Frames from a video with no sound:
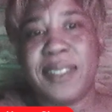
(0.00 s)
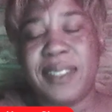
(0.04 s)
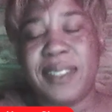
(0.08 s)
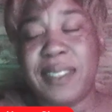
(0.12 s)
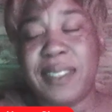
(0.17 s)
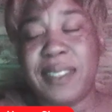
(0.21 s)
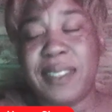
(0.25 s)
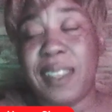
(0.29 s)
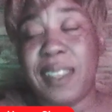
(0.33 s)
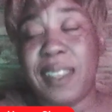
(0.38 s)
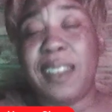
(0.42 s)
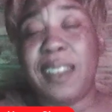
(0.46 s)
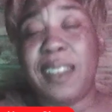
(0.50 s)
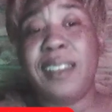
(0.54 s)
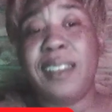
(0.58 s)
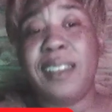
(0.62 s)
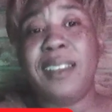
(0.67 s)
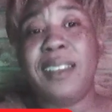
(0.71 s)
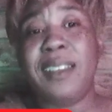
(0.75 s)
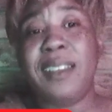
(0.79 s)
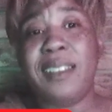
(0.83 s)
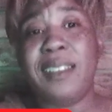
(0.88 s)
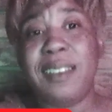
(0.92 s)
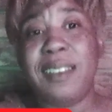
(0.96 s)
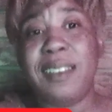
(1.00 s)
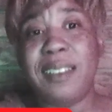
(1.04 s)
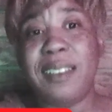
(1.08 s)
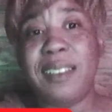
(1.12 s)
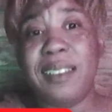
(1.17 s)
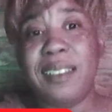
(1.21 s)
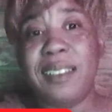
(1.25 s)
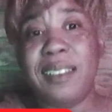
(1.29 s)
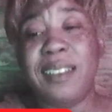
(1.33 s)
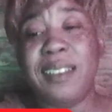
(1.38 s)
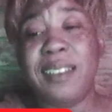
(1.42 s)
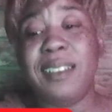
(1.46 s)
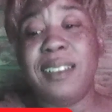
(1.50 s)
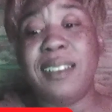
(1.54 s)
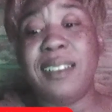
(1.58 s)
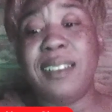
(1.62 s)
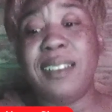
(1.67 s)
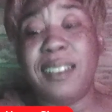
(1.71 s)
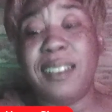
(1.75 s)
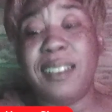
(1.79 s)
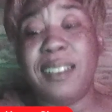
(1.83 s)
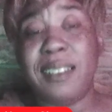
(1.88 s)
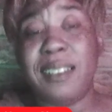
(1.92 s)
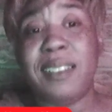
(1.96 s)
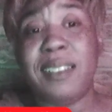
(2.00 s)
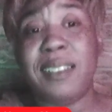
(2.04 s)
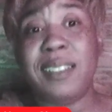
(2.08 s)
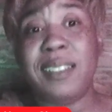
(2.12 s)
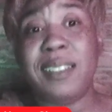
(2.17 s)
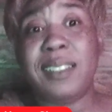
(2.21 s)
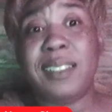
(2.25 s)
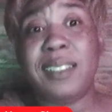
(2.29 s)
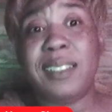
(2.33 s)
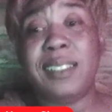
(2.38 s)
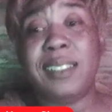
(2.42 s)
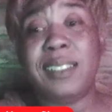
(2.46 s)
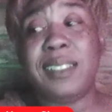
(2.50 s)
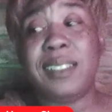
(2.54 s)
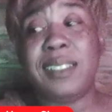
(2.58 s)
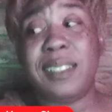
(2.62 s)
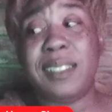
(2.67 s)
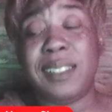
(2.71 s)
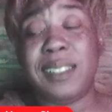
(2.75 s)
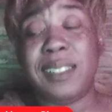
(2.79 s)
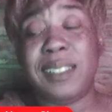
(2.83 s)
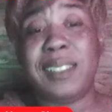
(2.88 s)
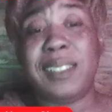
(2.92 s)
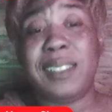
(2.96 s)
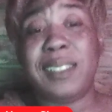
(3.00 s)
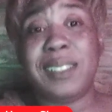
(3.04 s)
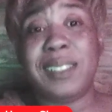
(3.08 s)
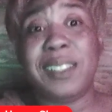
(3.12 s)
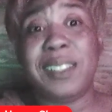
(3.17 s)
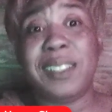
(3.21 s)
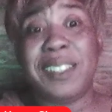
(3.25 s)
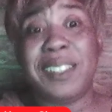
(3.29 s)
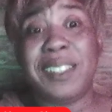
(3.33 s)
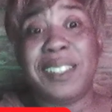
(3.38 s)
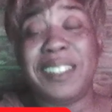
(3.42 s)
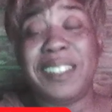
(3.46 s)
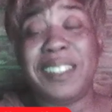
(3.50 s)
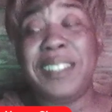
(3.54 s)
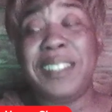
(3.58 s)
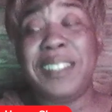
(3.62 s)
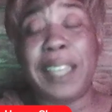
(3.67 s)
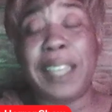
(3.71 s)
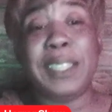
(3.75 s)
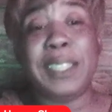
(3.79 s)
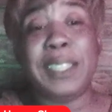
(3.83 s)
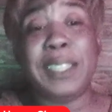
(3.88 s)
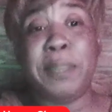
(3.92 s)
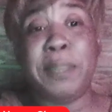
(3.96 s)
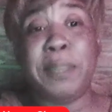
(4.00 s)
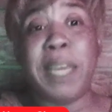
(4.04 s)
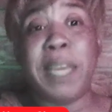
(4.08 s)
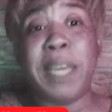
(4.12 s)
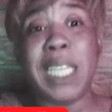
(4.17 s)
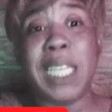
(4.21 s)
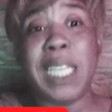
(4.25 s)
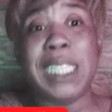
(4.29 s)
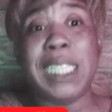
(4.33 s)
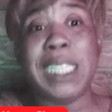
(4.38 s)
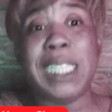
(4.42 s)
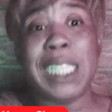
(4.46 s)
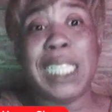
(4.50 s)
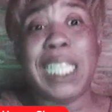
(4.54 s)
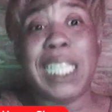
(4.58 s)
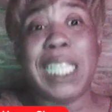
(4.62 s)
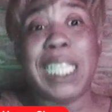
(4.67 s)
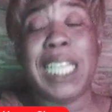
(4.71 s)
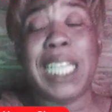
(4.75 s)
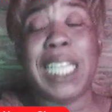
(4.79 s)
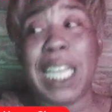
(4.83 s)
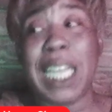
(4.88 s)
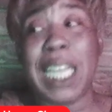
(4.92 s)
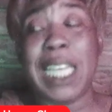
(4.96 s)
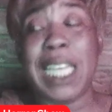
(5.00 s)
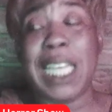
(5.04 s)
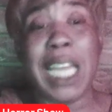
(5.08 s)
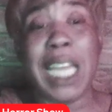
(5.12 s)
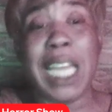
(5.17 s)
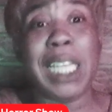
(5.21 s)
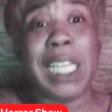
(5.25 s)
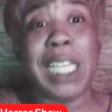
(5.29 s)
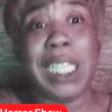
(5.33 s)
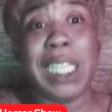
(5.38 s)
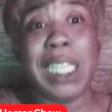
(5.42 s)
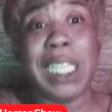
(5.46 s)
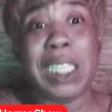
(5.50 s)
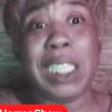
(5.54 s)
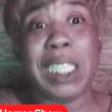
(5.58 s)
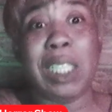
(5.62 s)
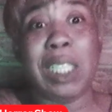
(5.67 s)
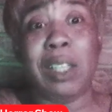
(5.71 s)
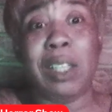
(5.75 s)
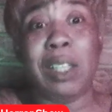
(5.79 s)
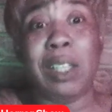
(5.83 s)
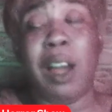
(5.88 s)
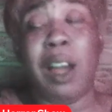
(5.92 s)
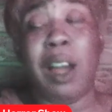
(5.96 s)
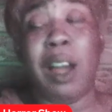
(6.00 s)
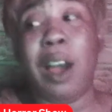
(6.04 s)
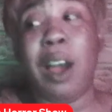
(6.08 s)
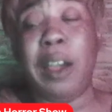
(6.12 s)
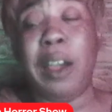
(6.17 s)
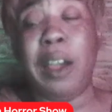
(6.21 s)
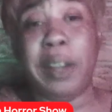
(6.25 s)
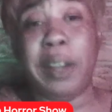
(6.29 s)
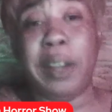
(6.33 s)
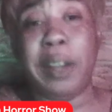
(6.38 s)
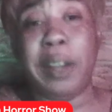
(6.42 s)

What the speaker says: That is that's amazing, and that is a lot. I